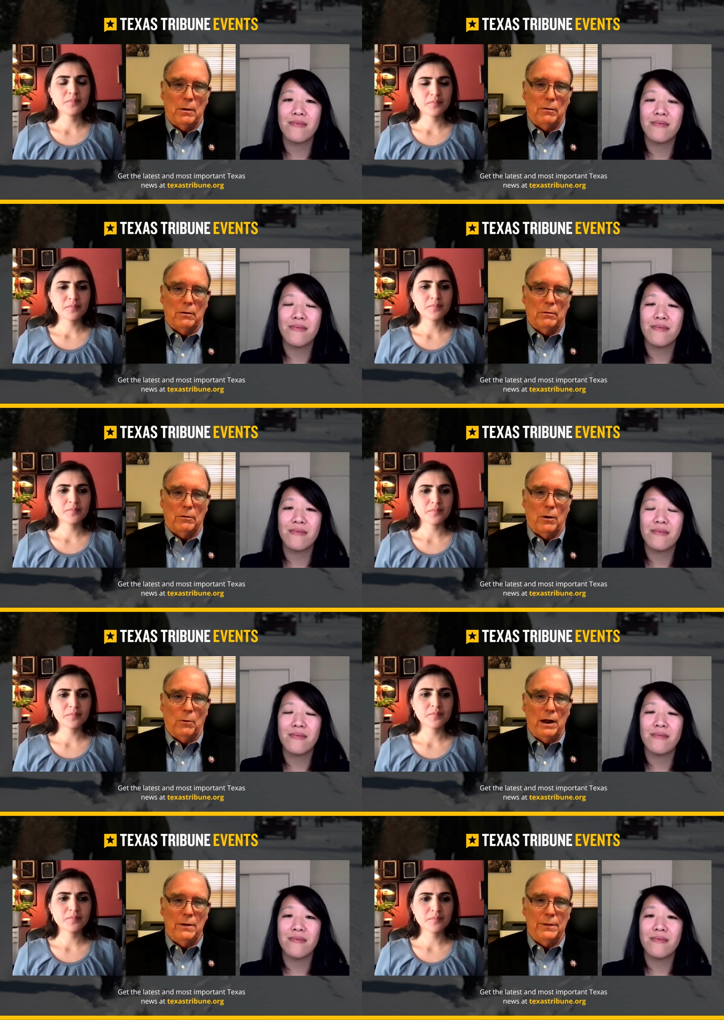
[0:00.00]

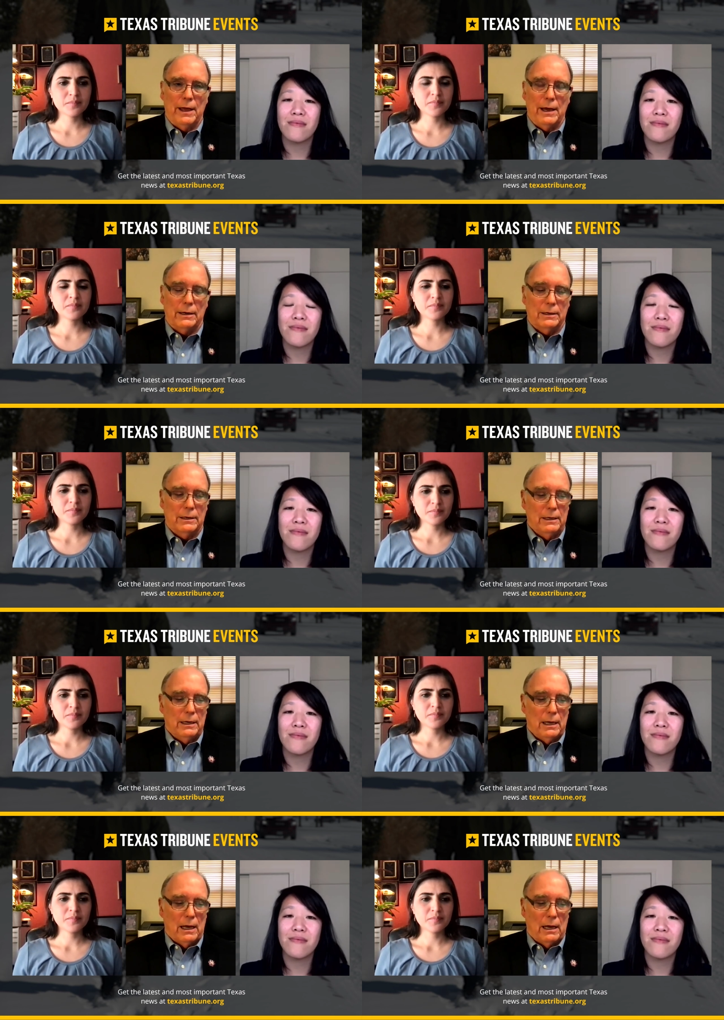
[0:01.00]
Speaker 1: around that.
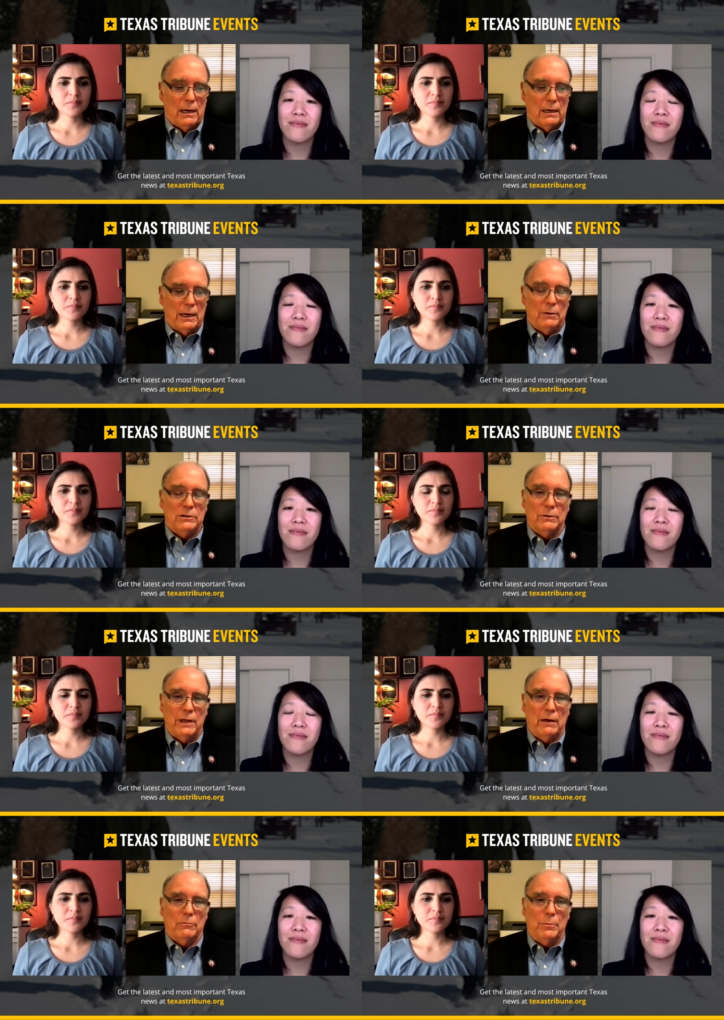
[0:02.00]
Uh, and so
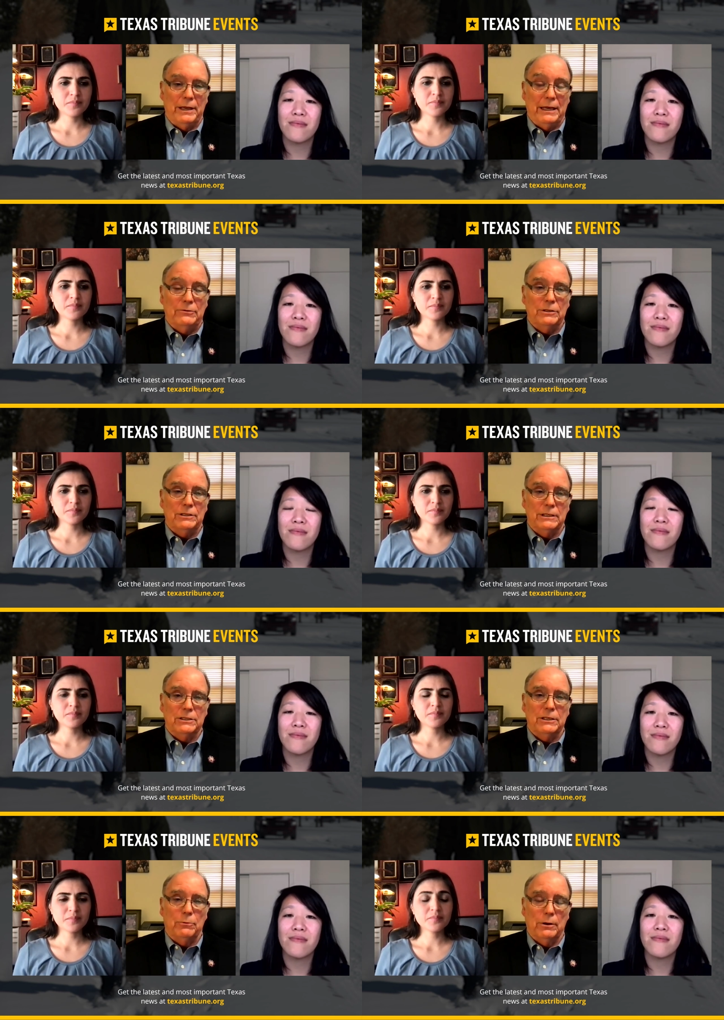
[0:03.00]
that will be interesting to
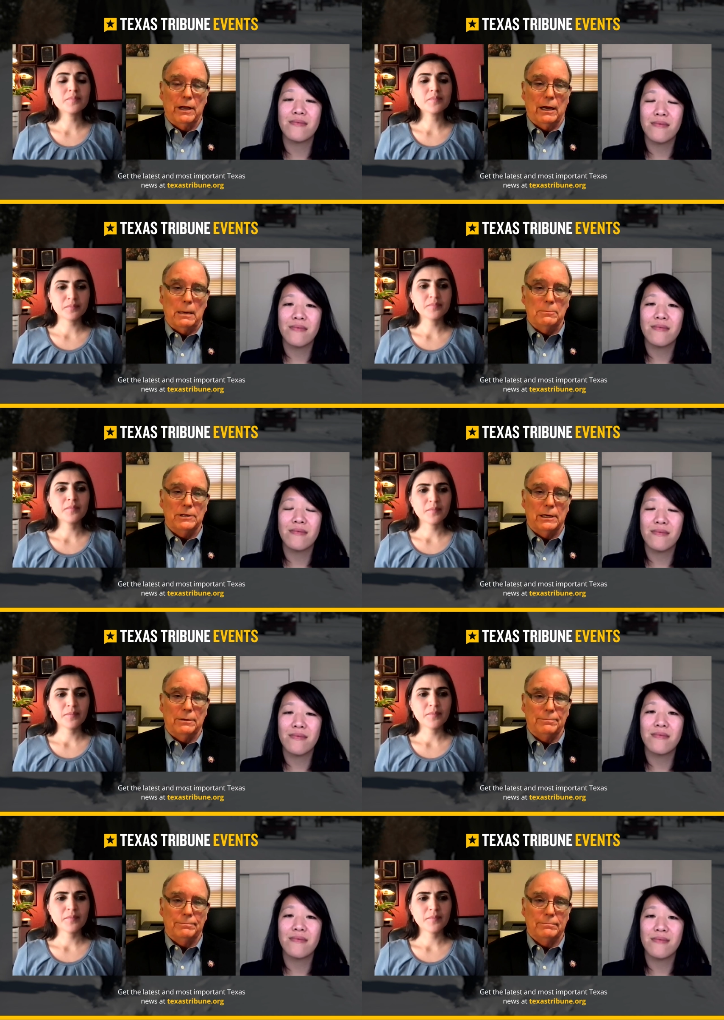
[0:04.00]
see where that comes
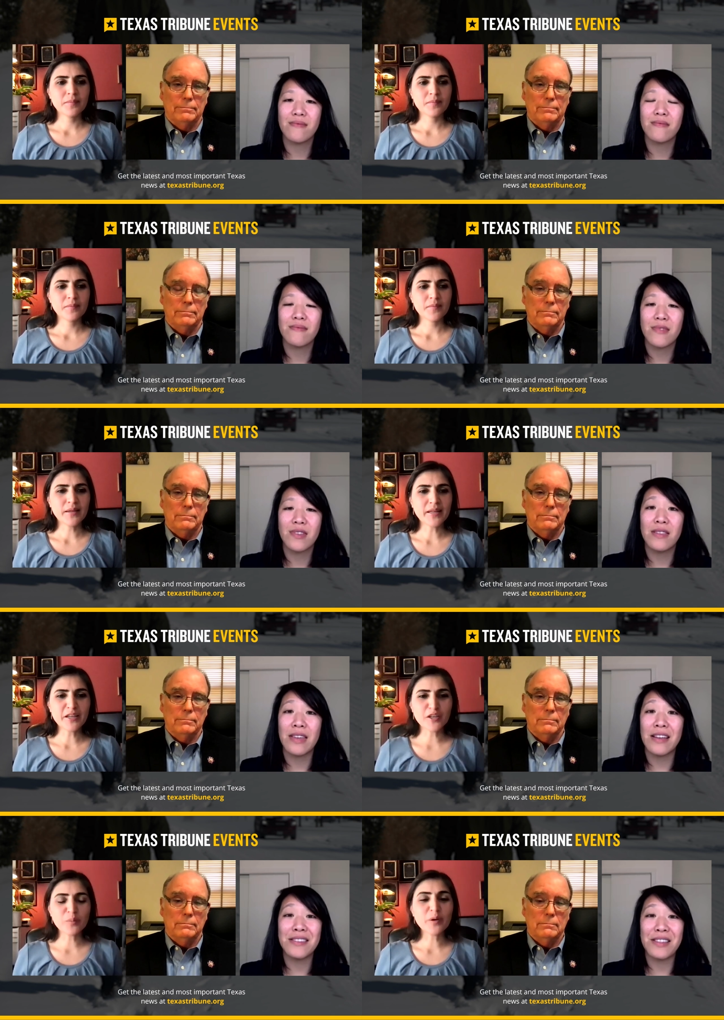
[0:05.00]
out.
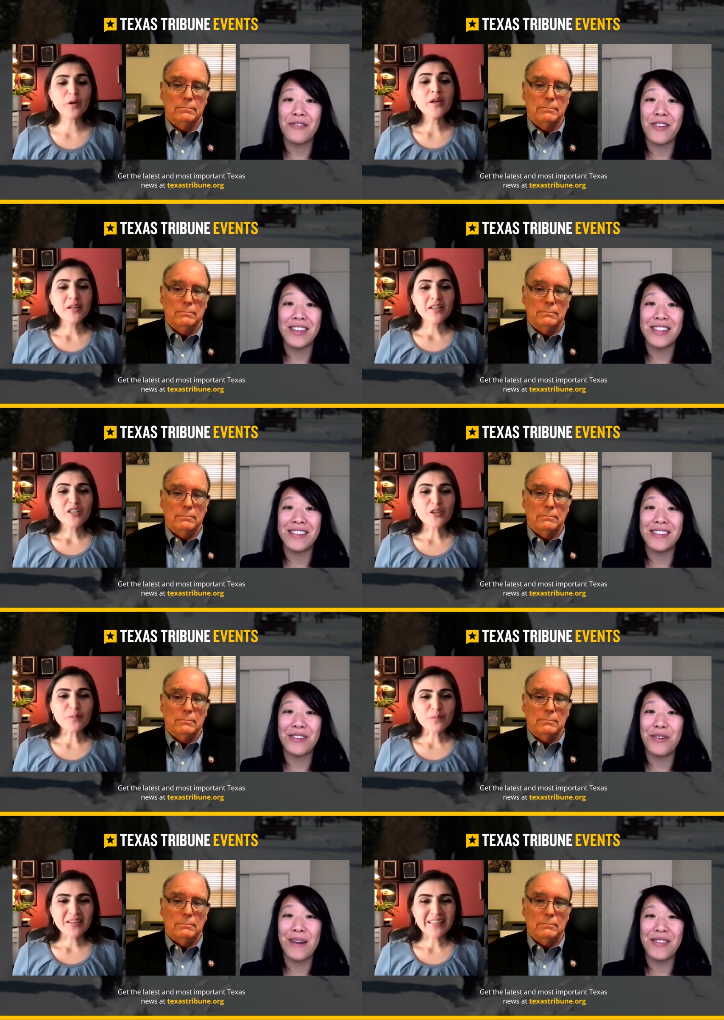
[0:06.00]
Speaker 2: Thanks, Cliff. I didn't
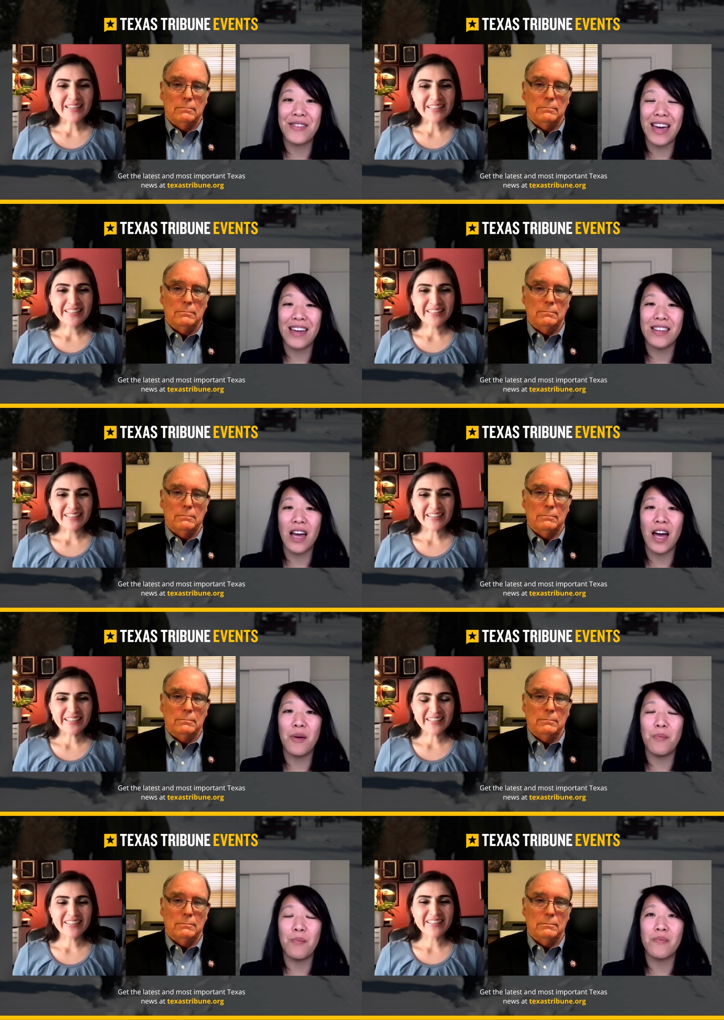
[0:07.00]
know about that.
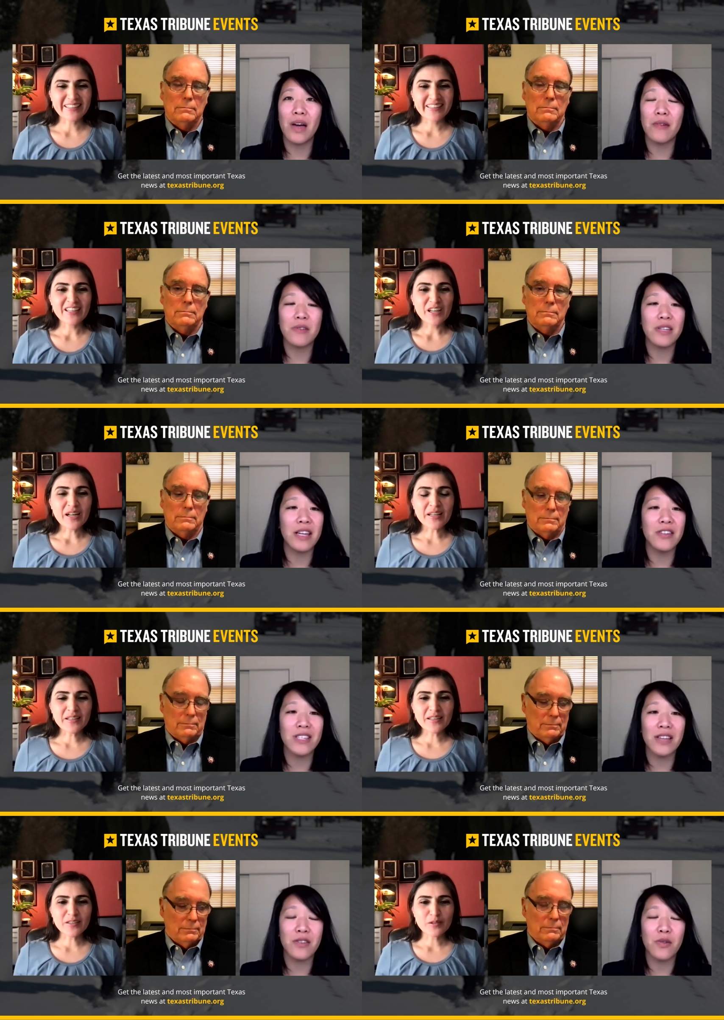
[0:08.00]
Um, uh, can I
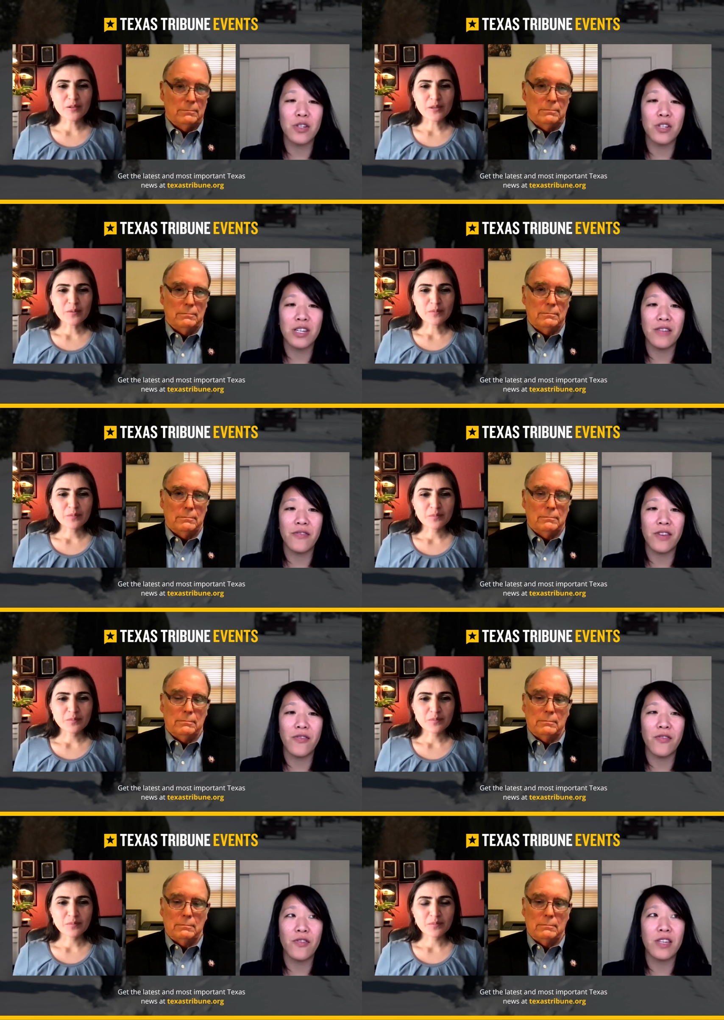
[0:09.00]
just ask a question? If,
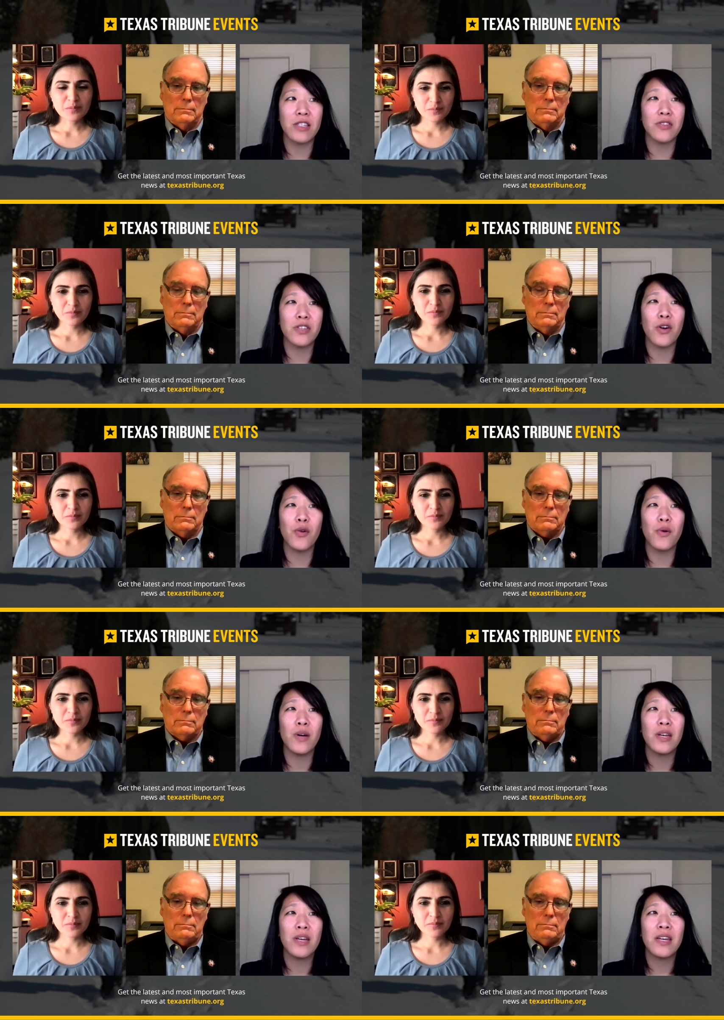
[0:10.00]
if you know, so,
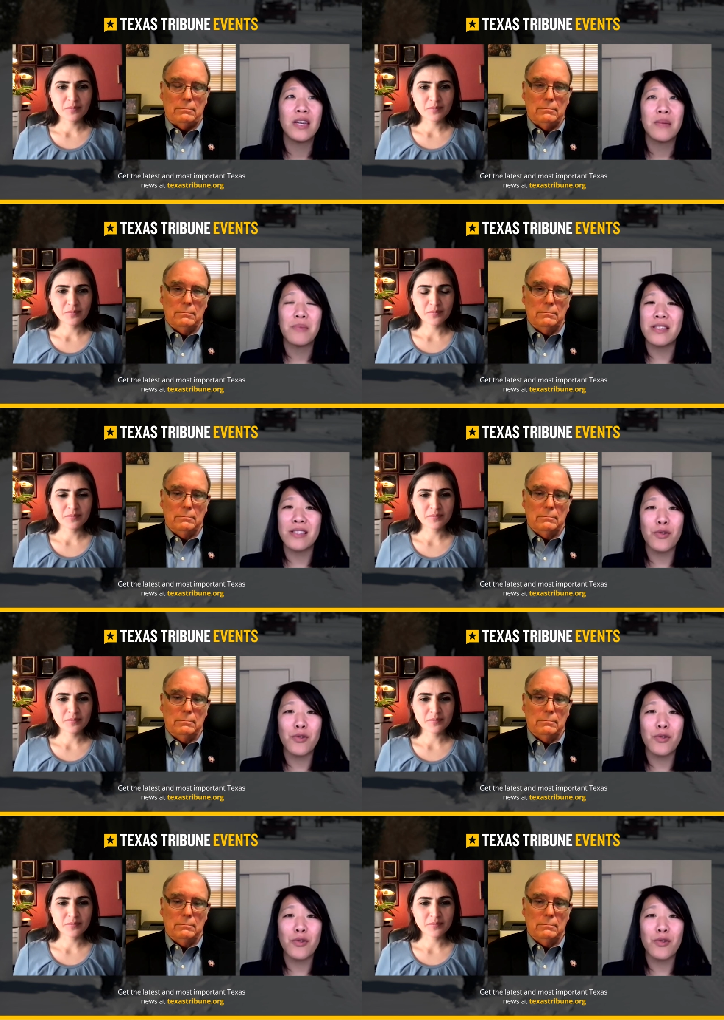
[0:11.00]
because the